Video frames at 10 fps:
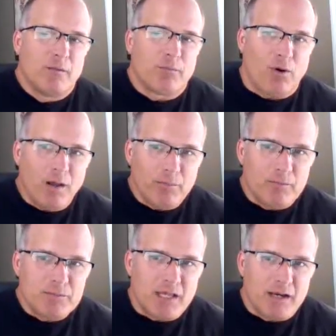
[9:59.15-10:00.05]

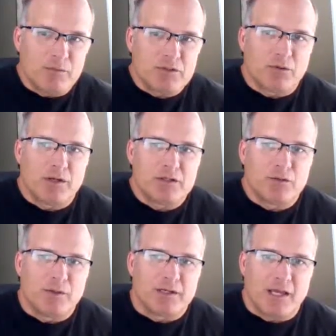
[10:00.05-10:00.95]
problems that it was going
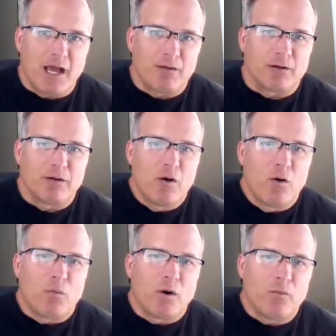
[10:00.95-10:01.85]
to encounter
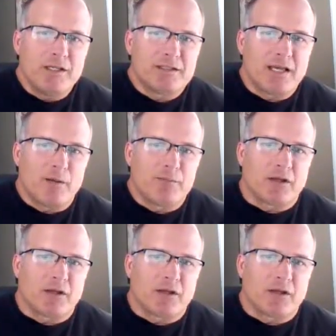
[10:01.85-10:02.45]
where we set up the